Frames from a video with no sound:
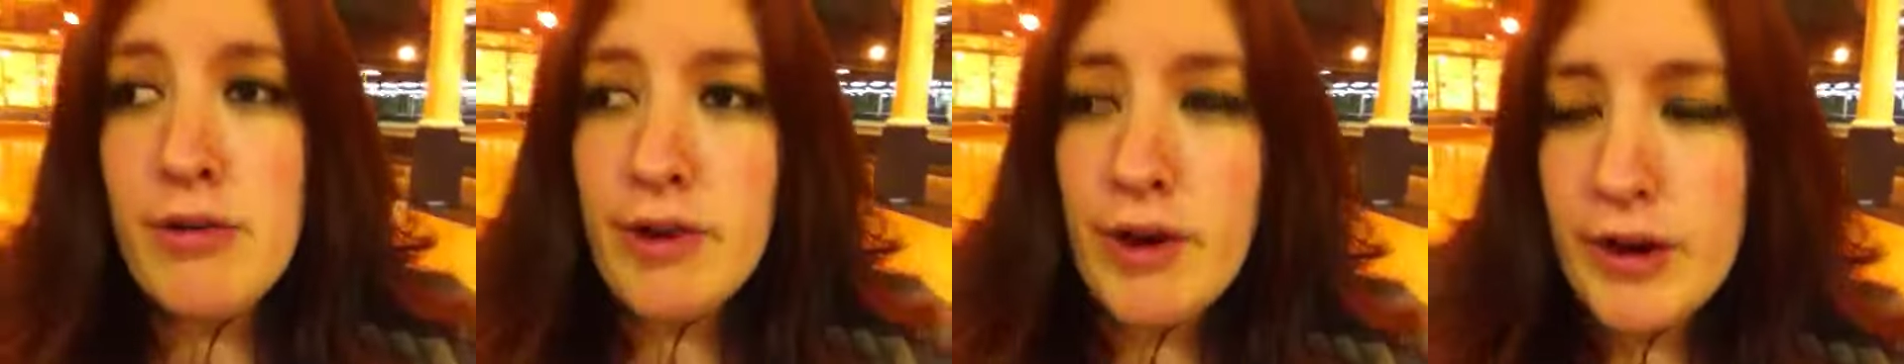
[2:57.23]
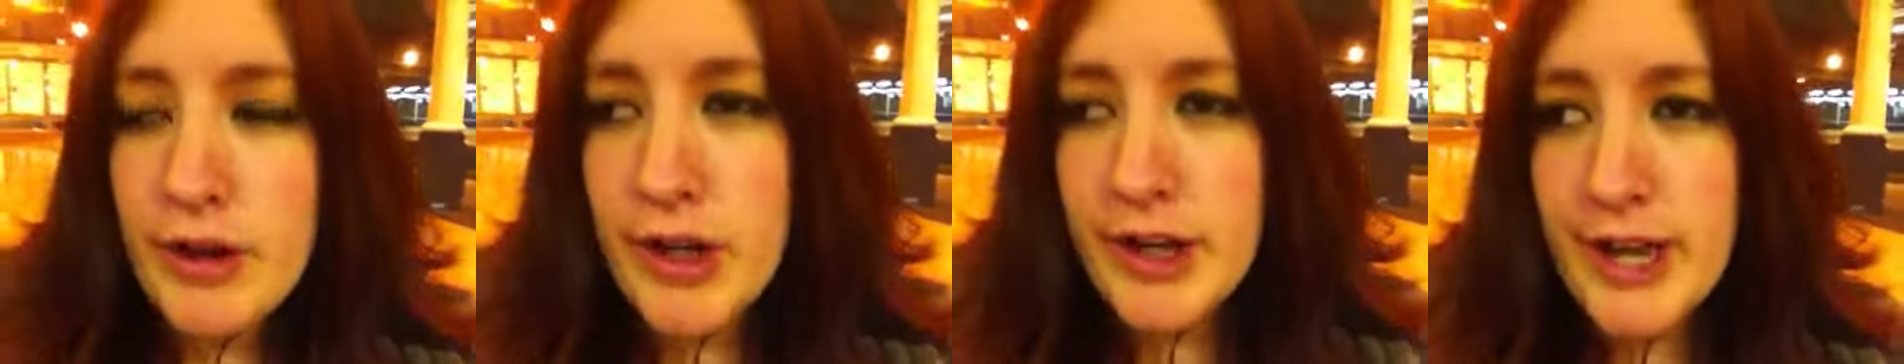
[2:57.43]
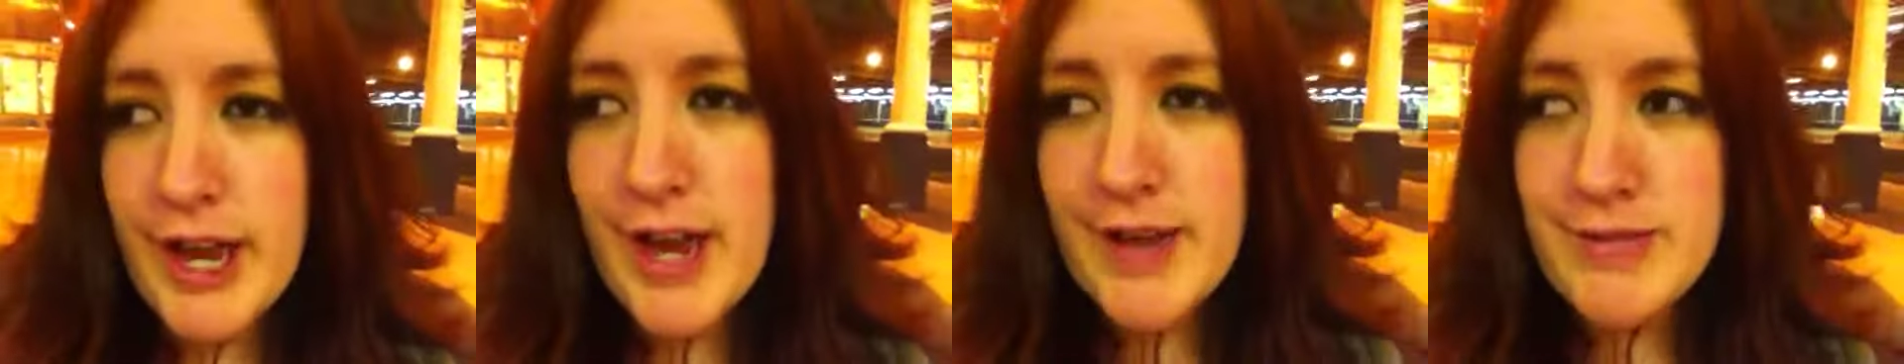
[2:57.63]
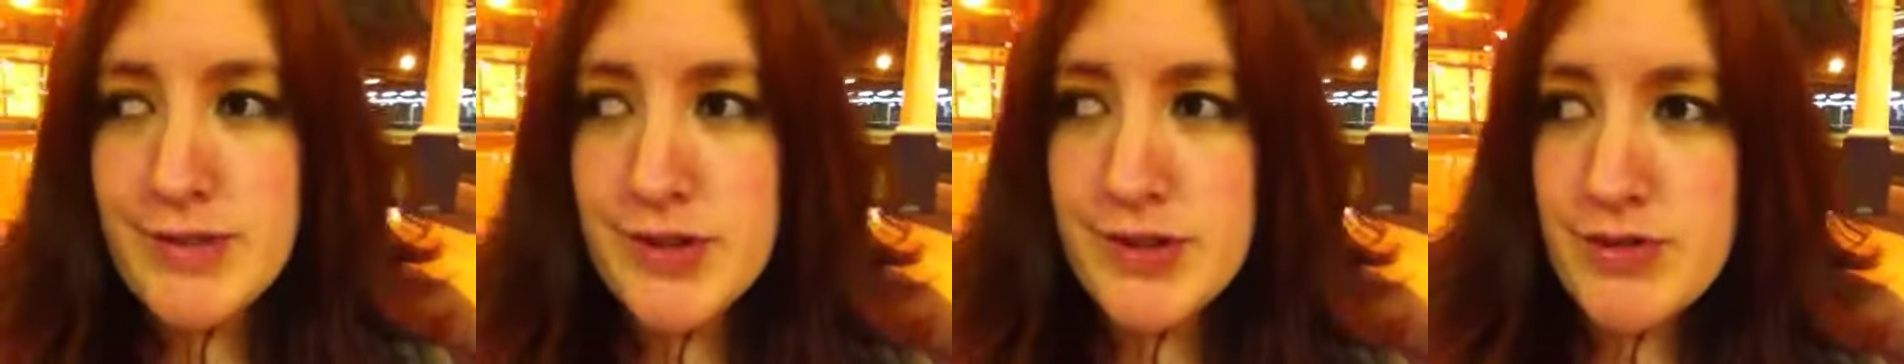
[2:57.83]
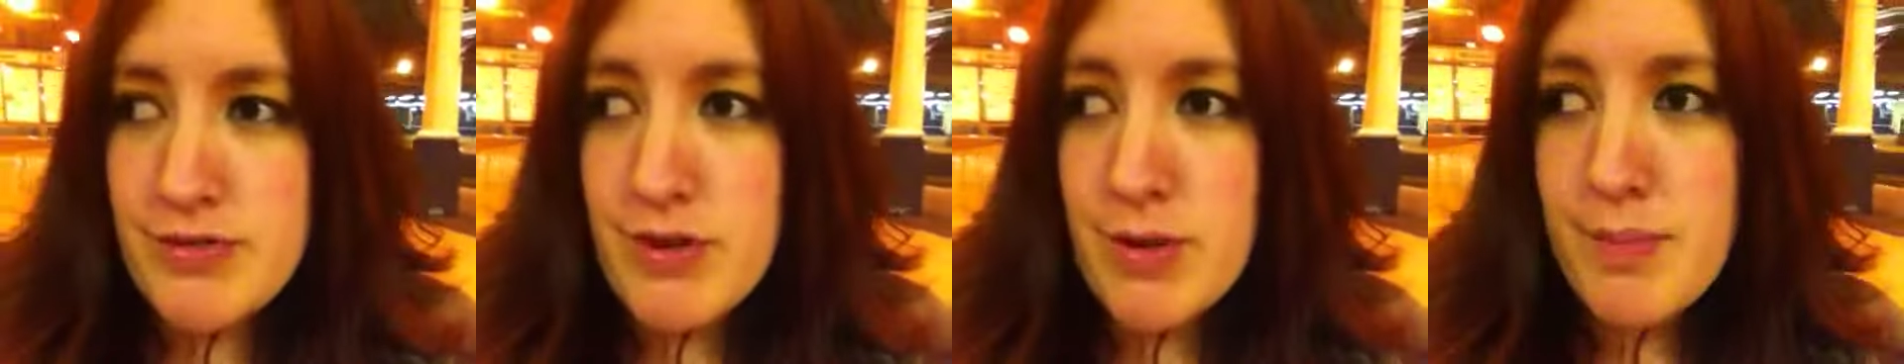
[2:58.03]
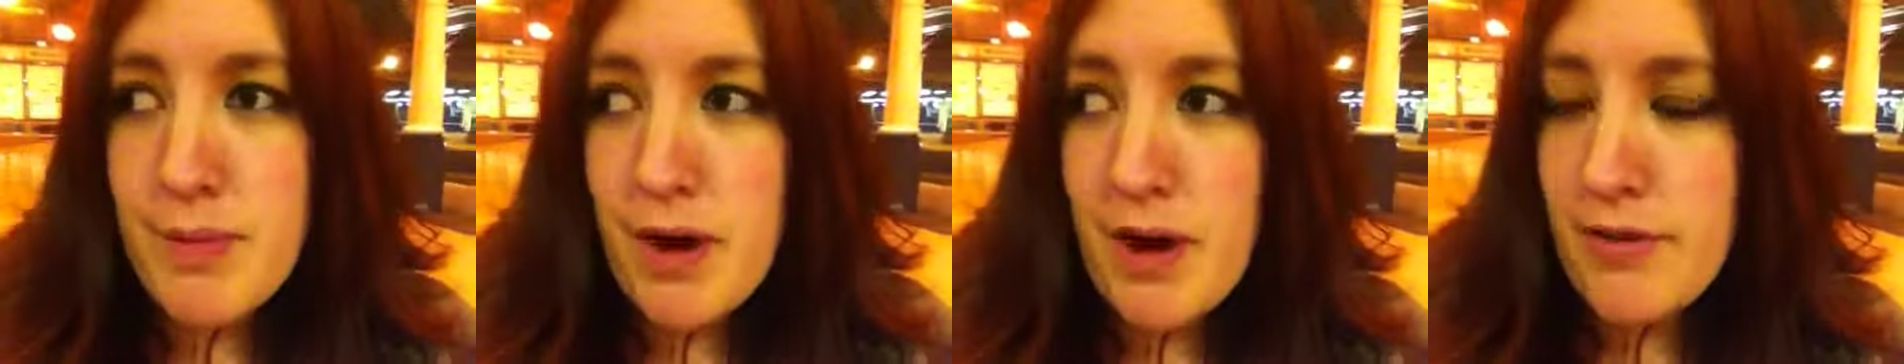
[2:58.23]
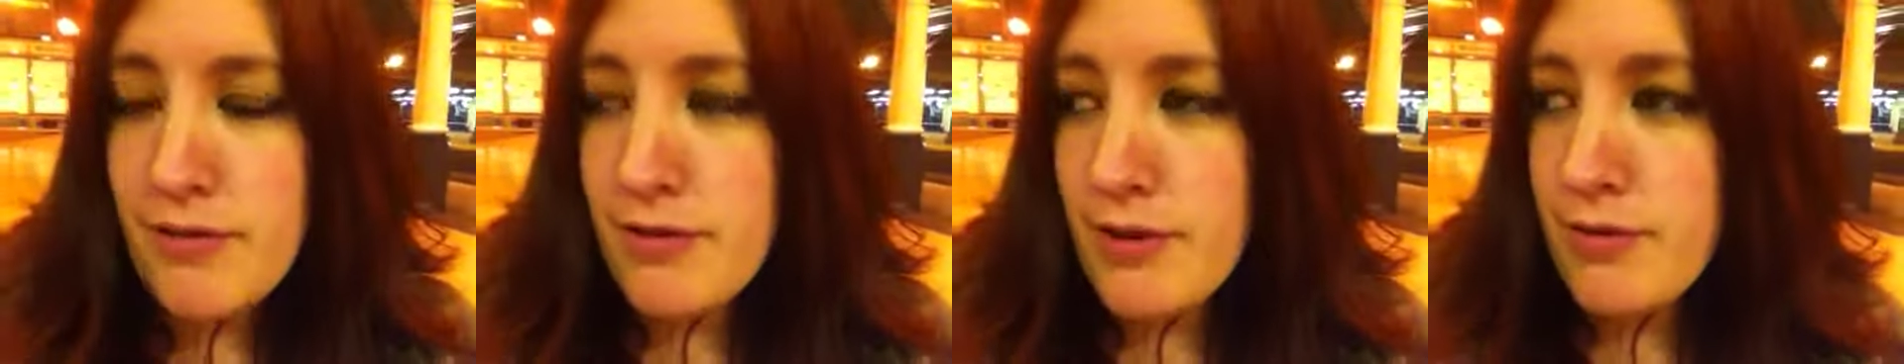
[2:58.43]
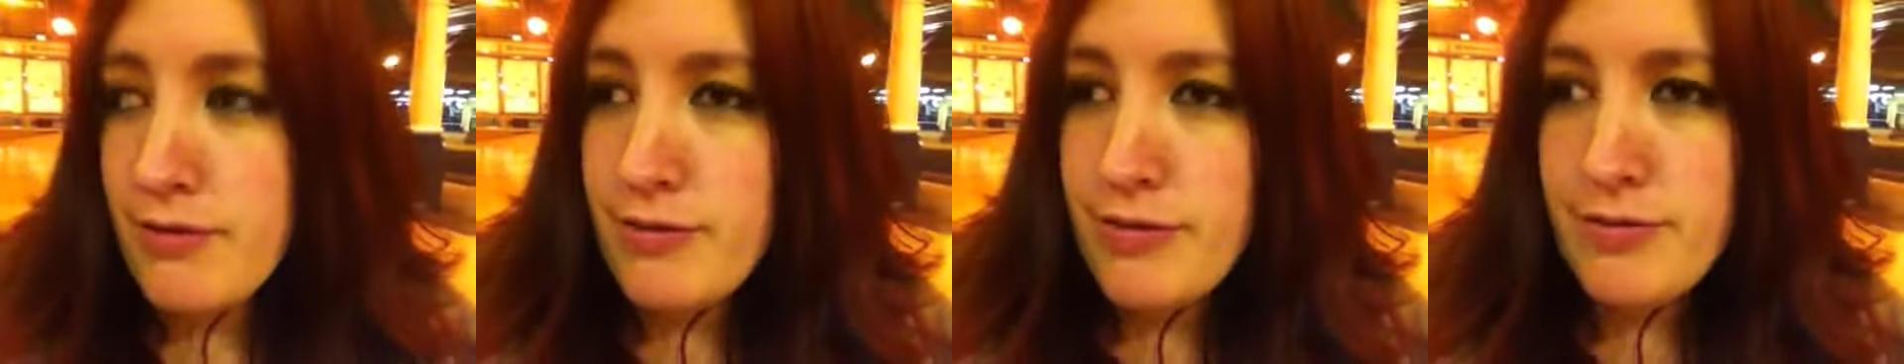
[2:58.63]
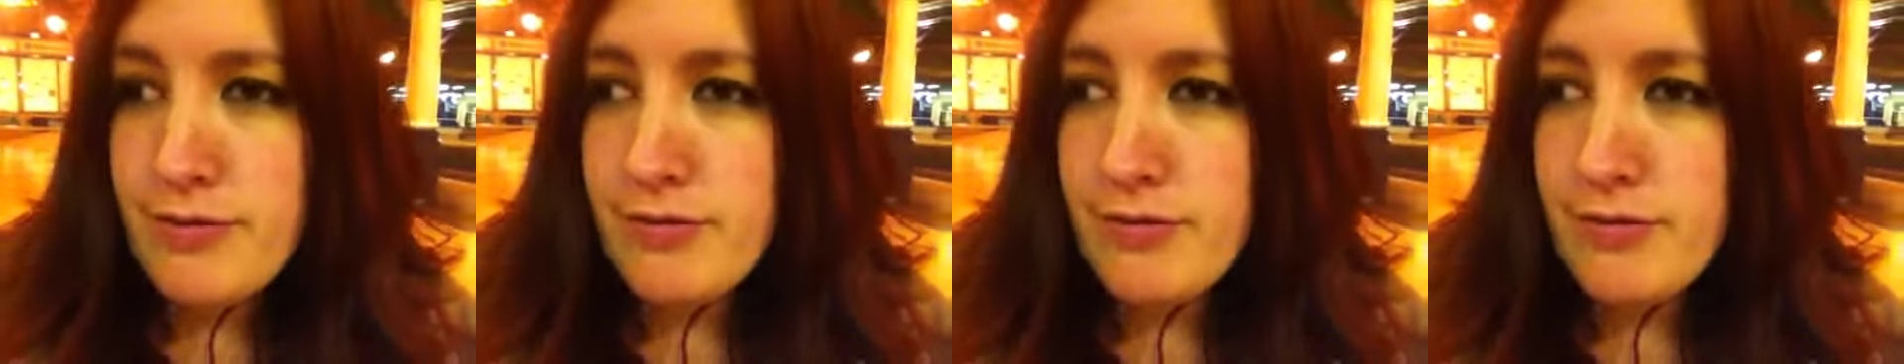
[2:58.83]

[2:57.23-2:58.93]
the Hunger Games is a rip-off of